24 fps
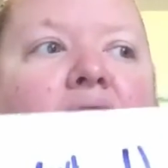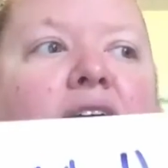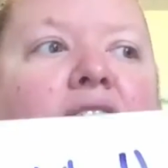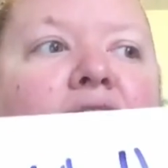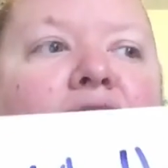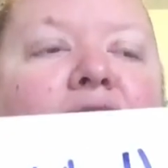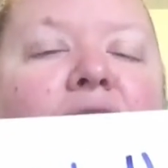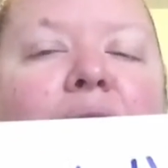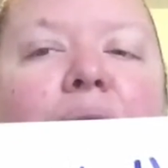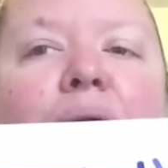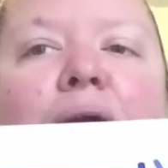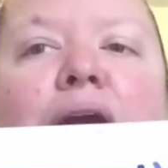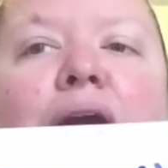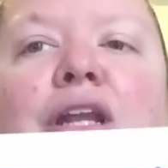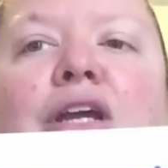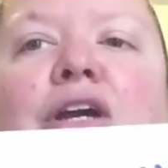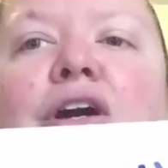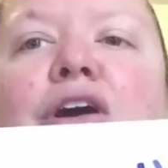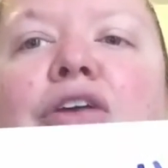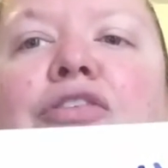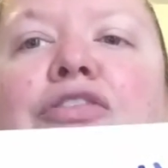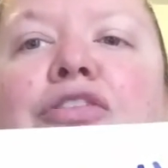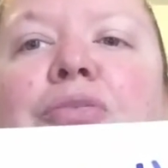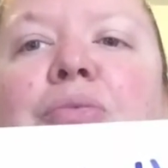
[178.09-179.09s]
If I were going to
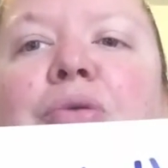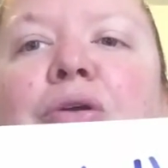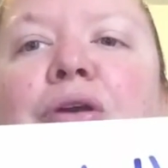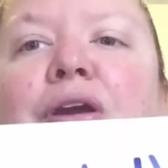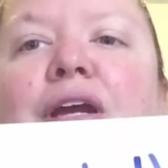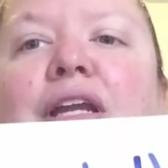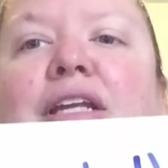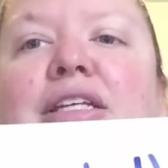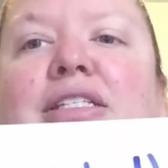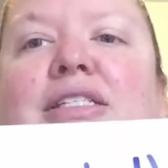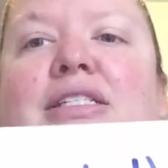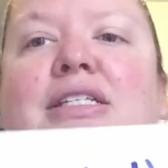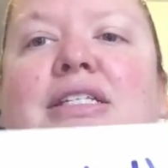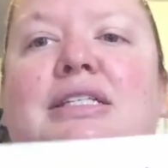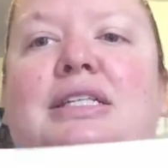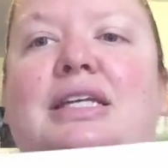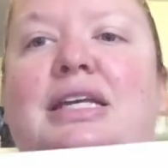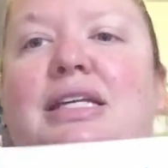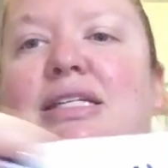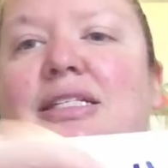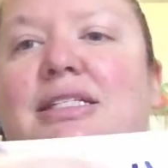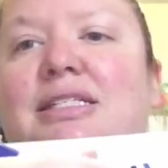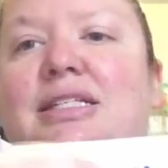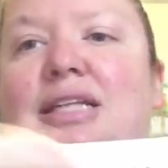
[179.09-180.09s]
go from greatest to
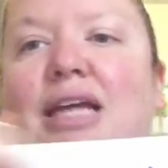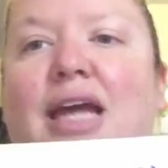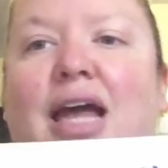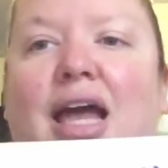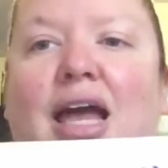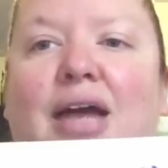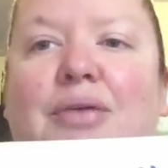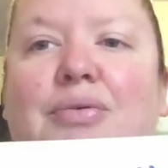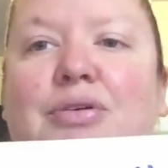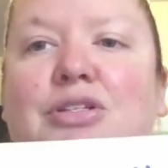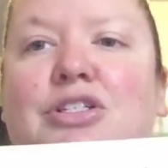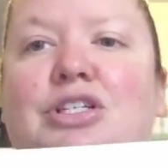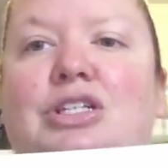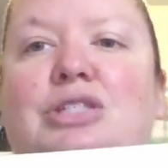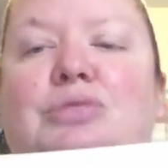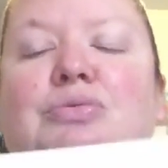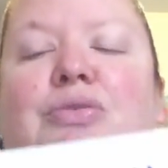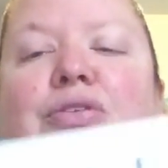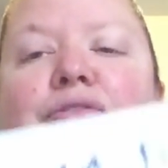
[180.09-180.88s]
least, I would just